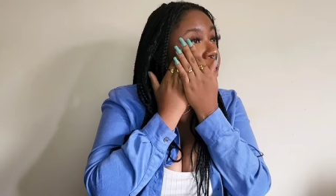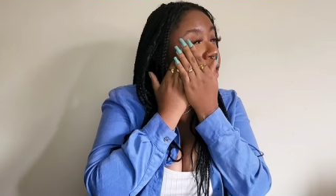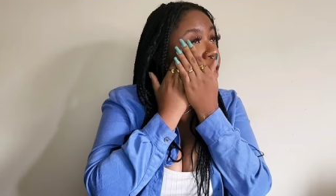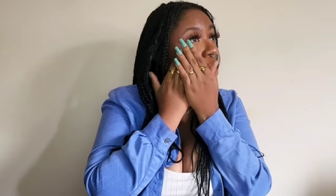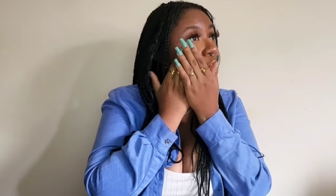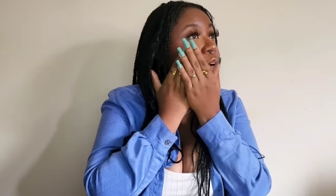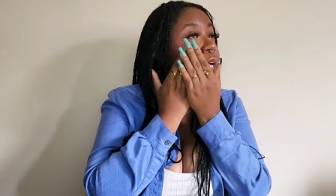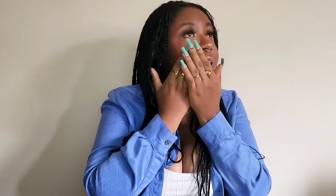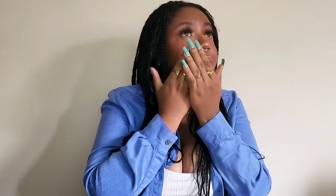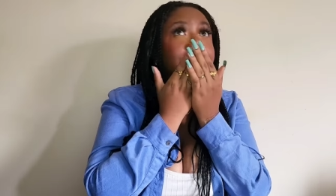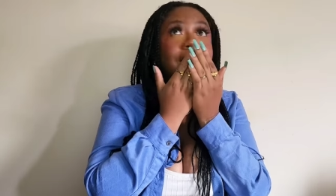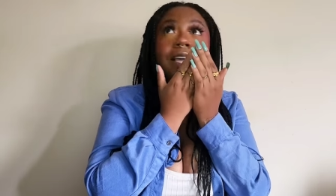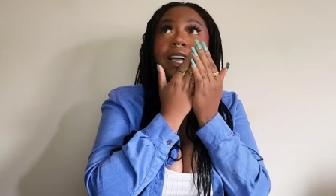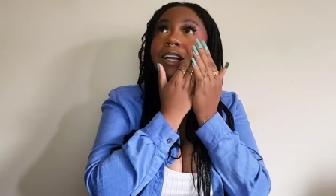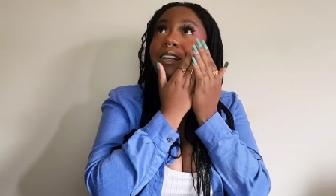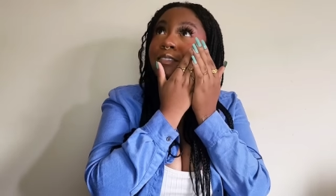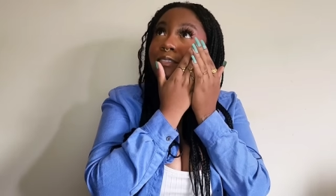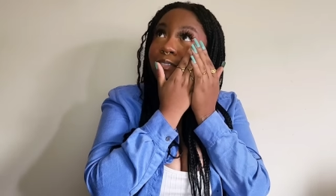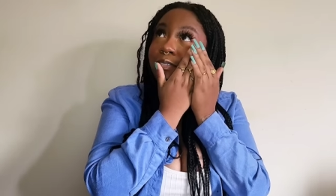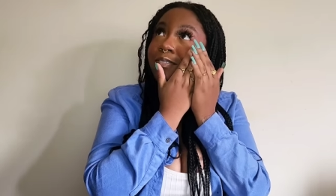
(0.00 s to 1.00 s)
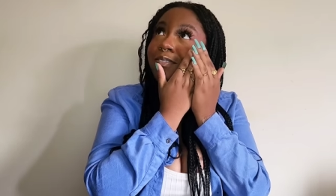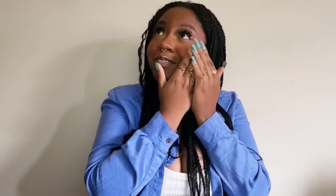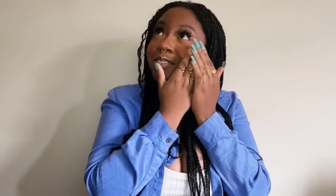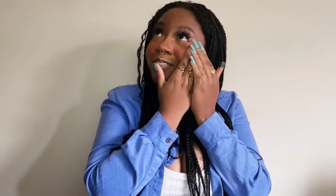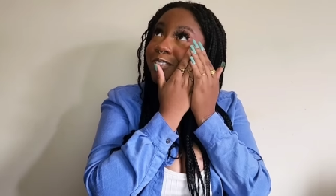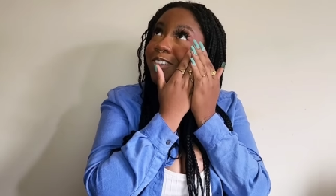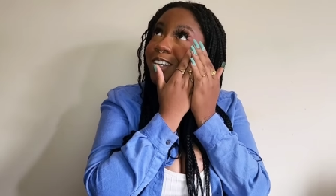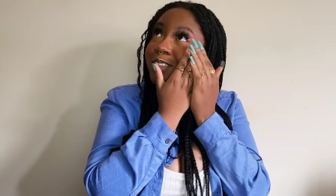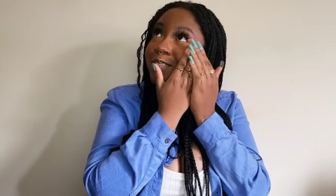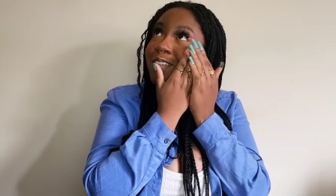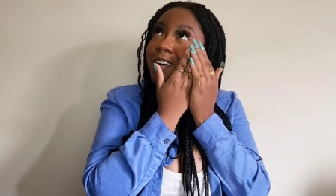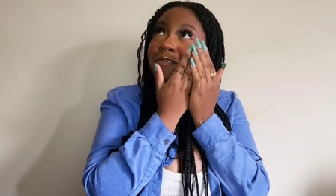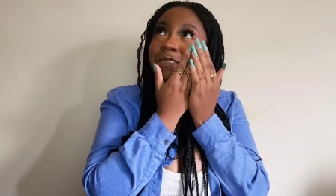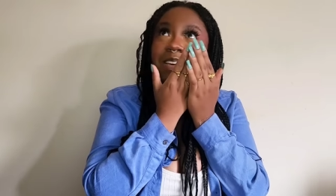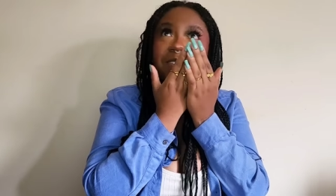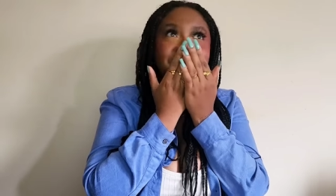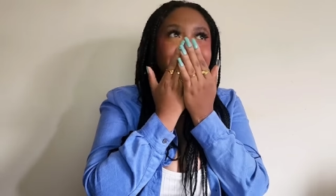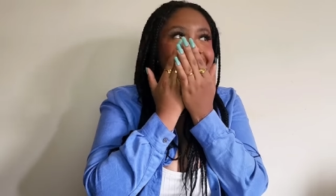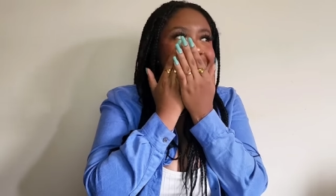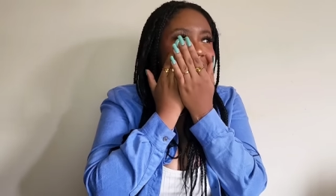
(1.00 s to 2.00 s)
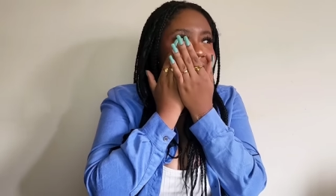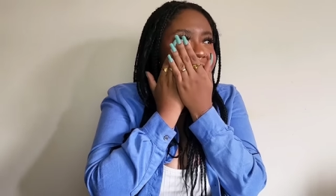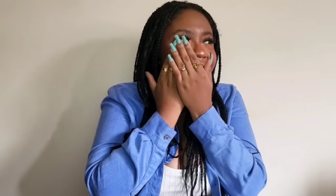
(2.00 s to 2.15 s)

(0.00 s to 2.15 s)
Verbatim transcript: You're in love with my baby daddy.